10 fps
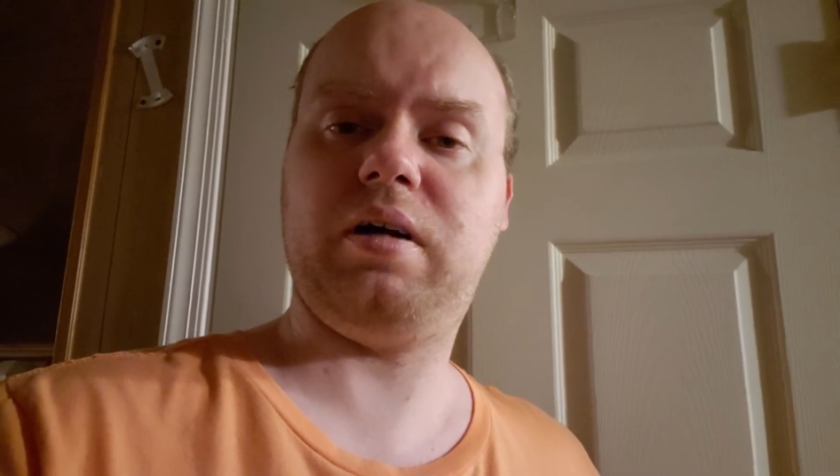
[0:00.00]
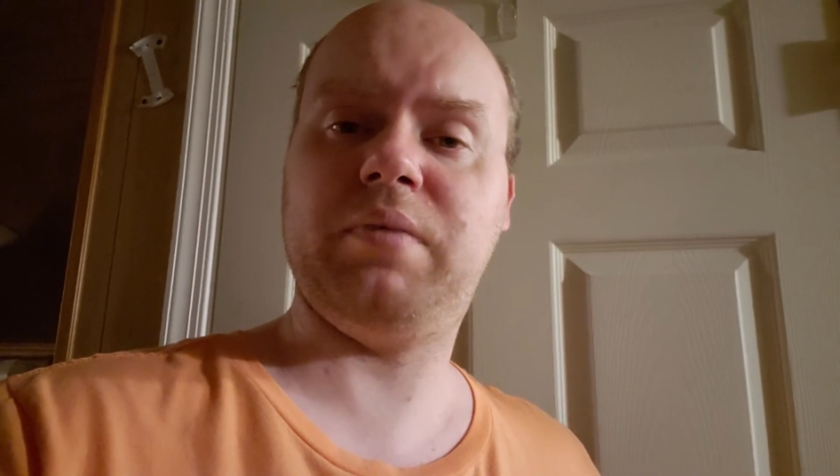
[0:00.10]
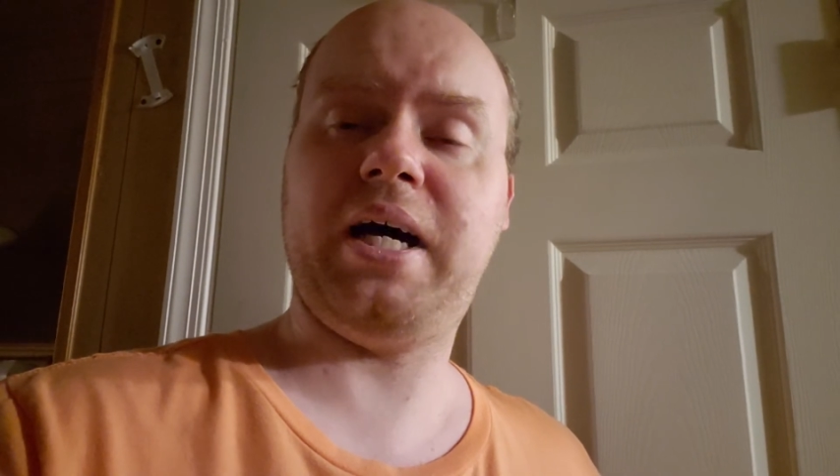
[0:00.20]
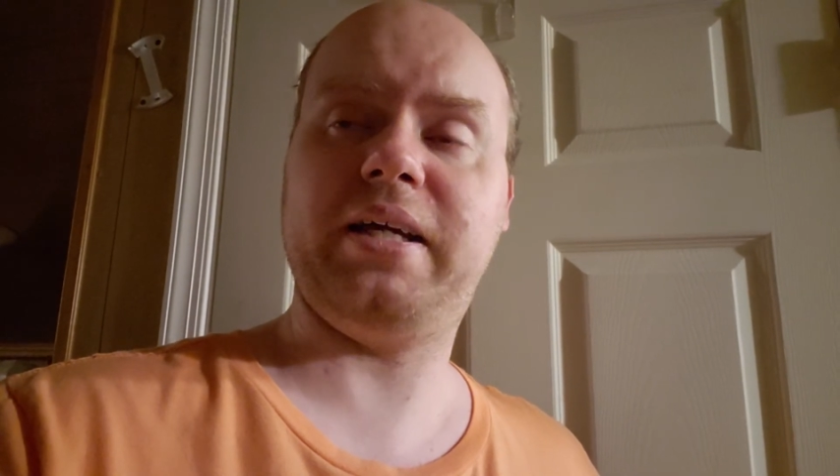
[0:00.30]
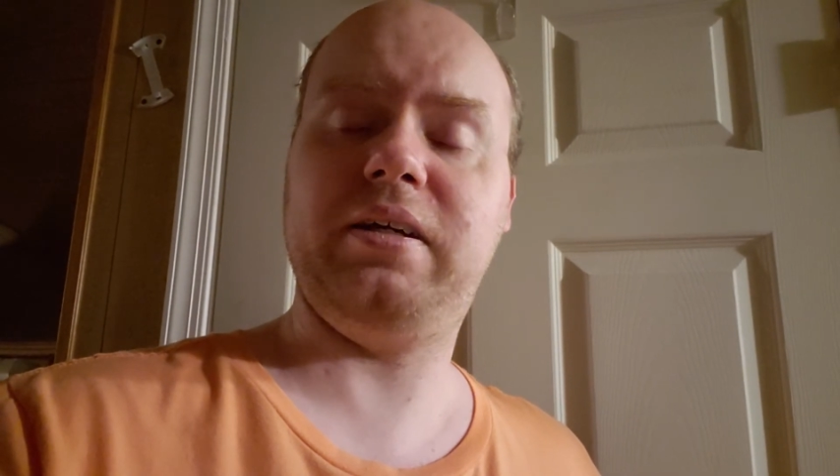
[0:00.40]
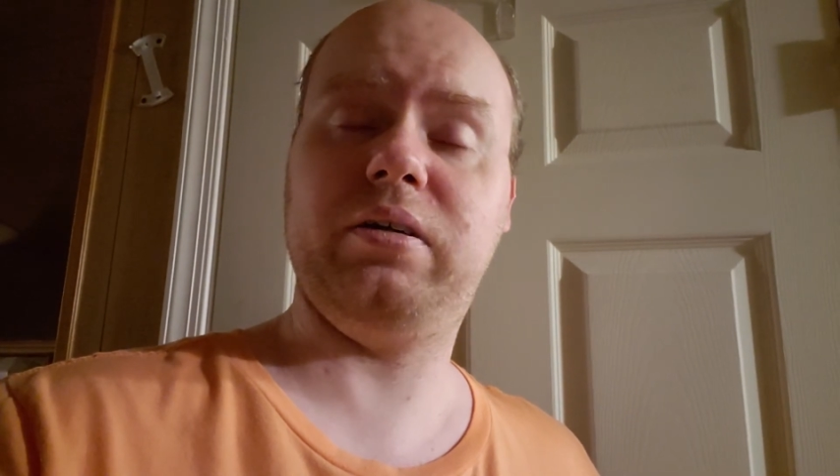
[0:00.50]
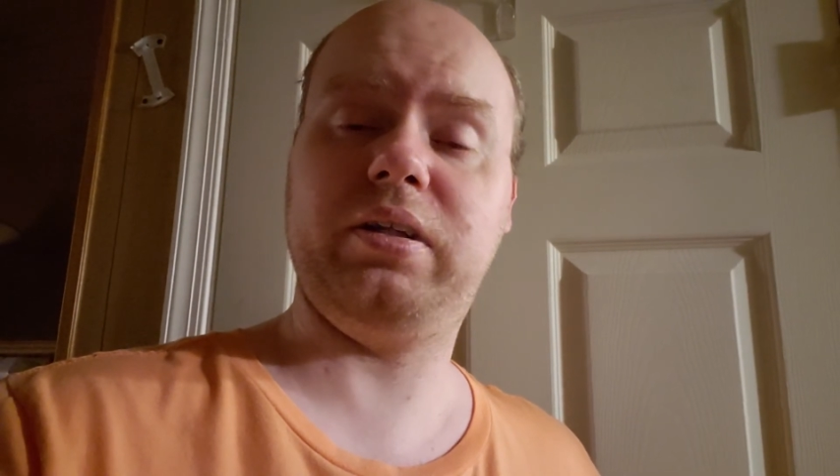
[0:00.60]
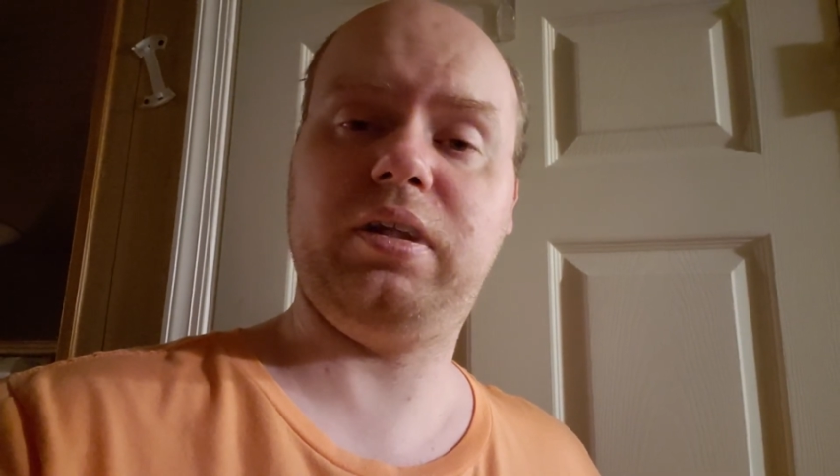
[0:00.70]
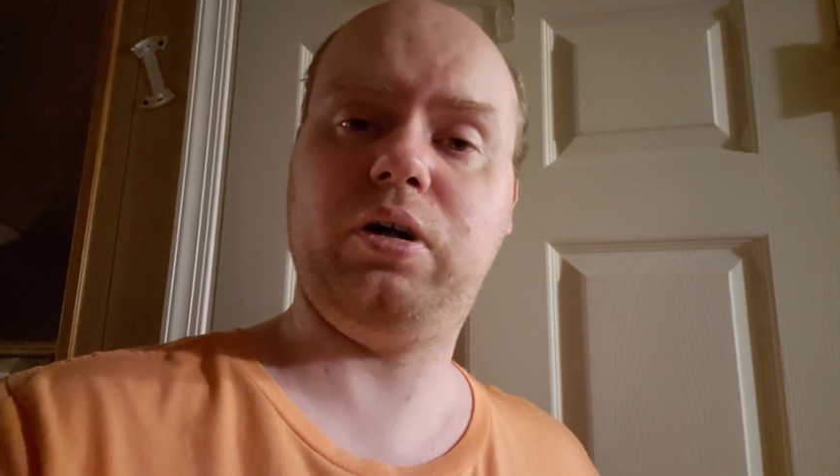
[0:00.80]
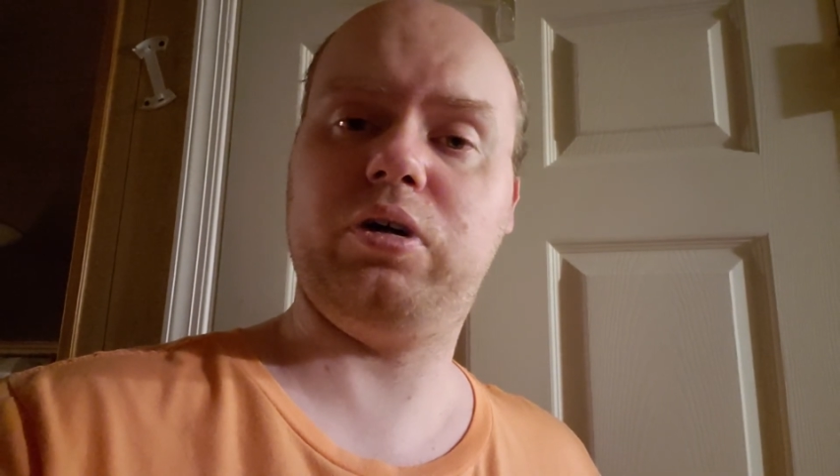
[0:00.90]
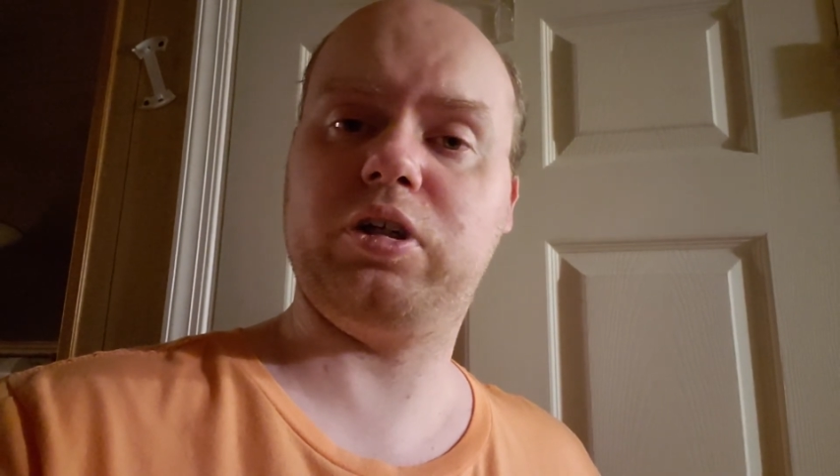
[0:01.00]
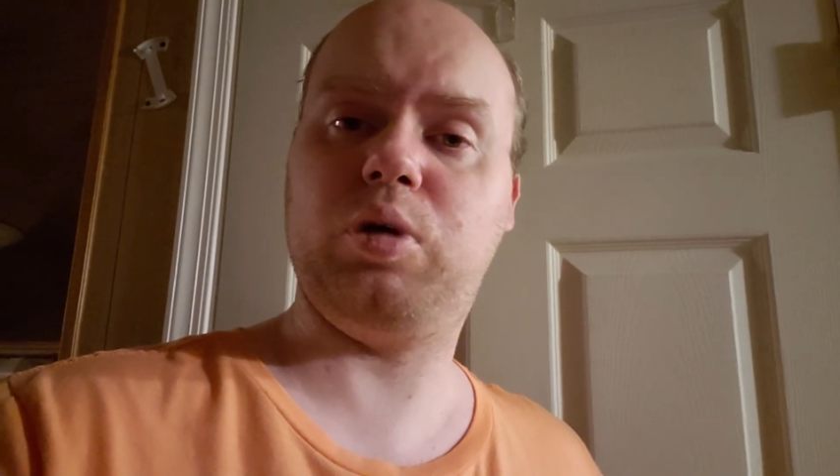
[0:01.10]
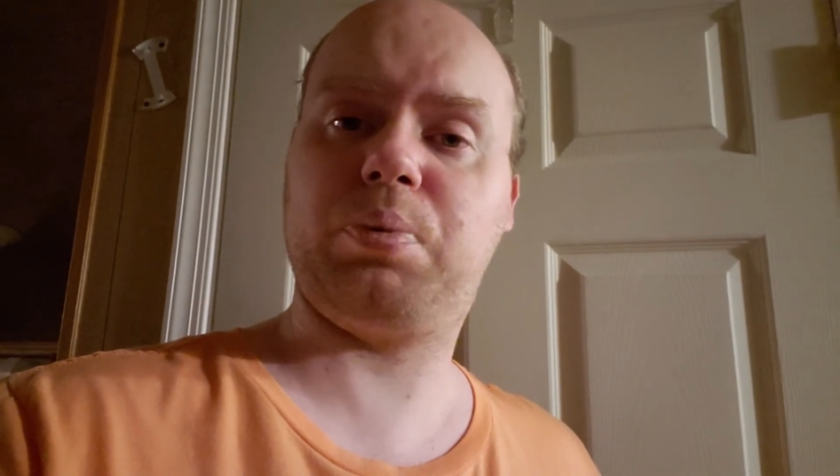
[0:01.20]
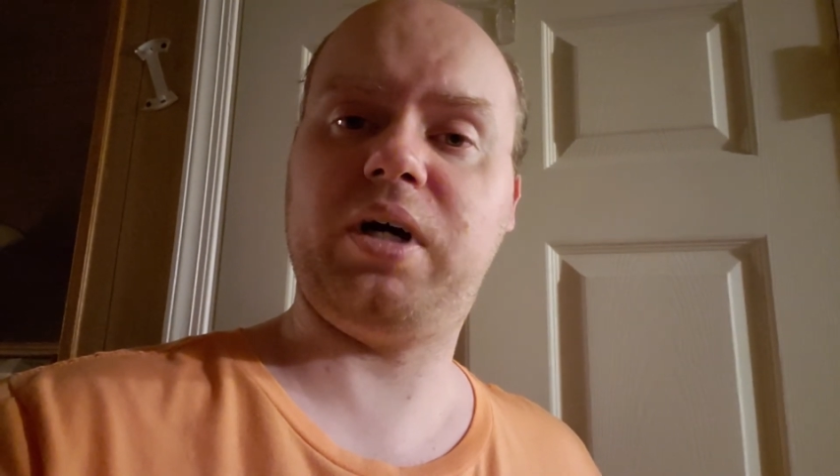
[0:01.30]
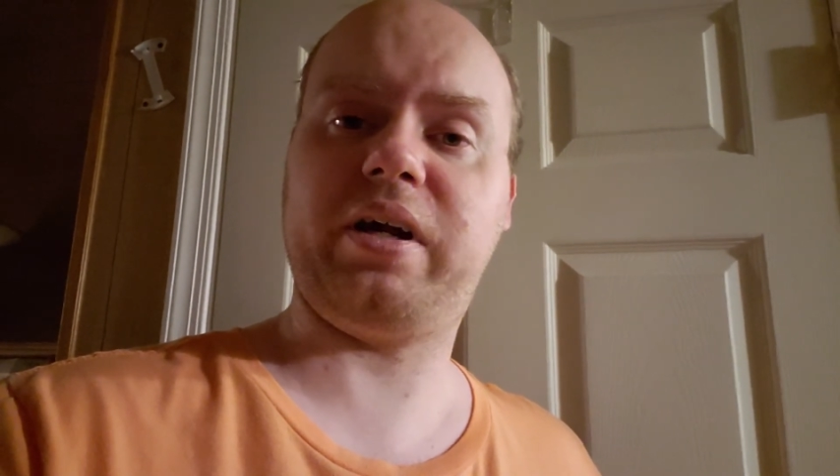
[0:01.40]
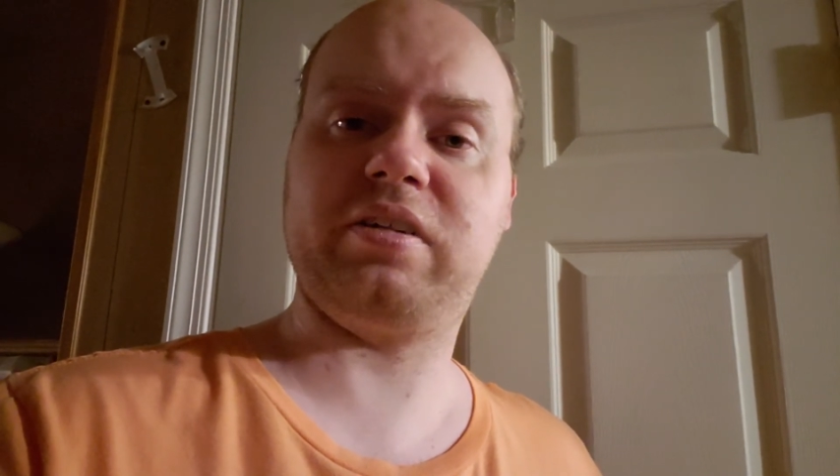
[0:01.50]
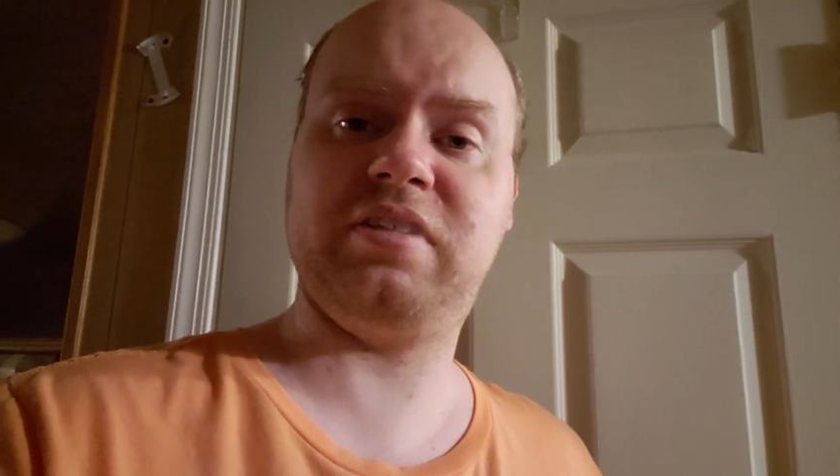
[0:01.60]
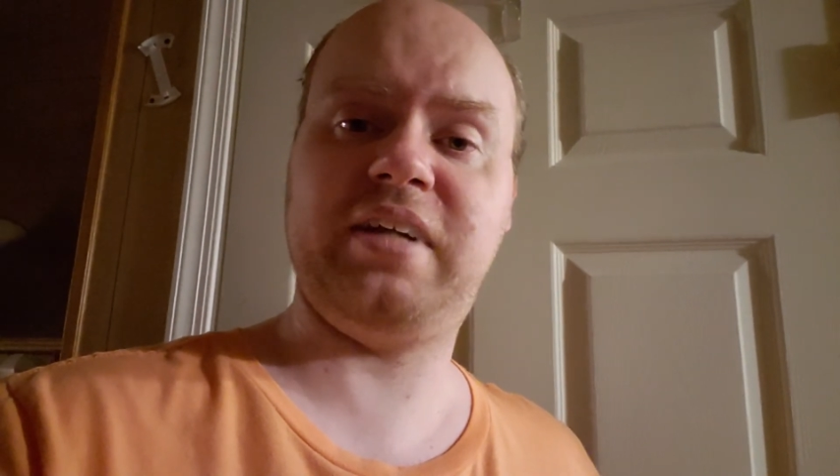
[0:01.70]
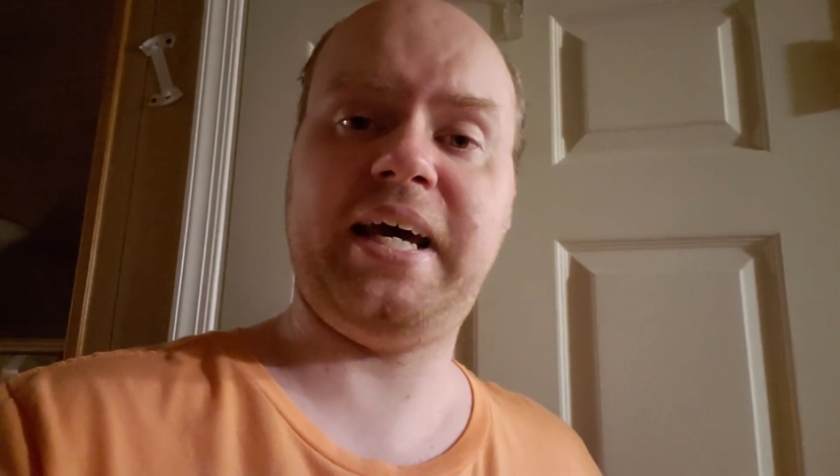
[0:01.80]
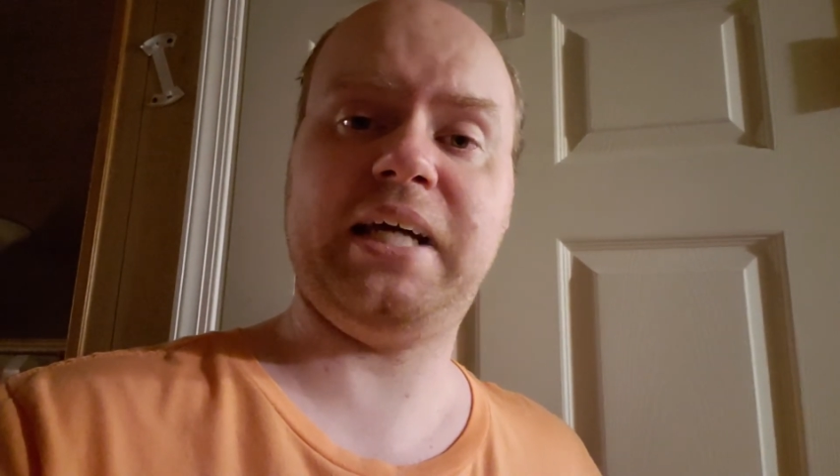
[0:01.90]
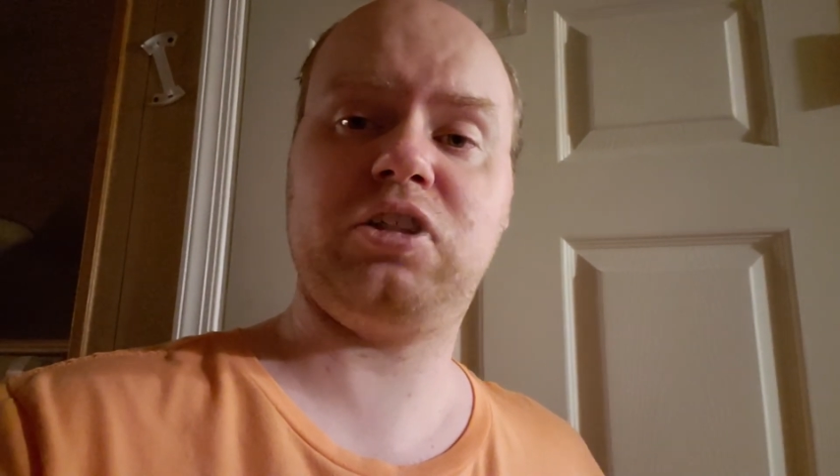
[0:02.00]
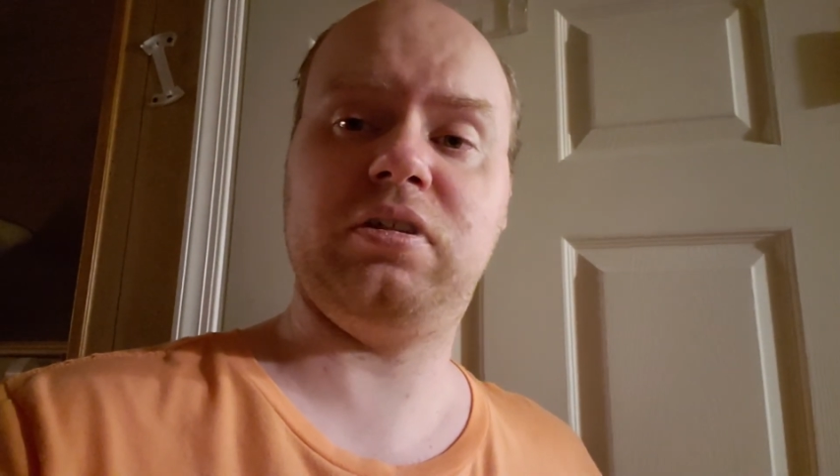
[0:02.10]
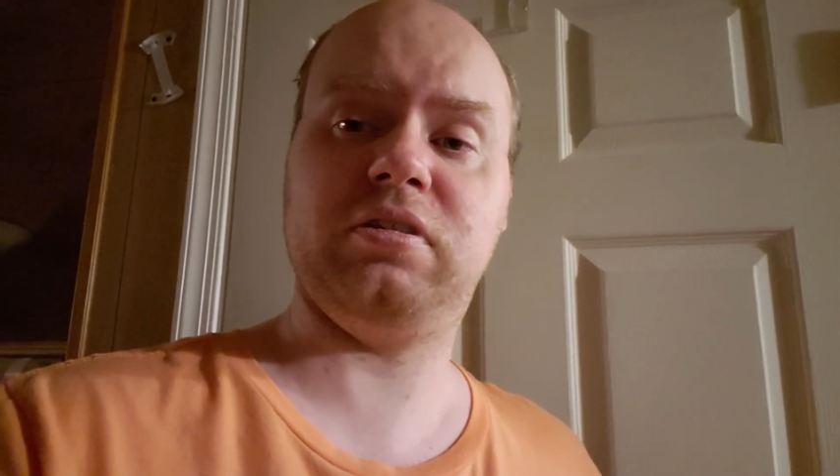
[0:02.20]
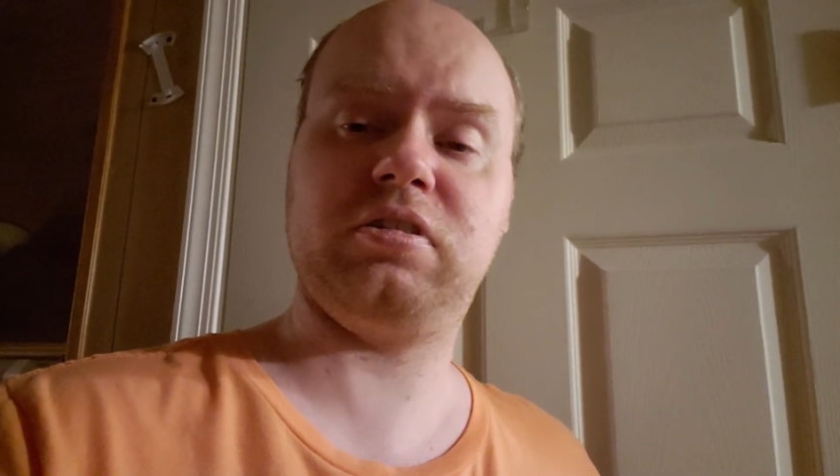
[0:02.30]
I'm not hearing the audio products in action.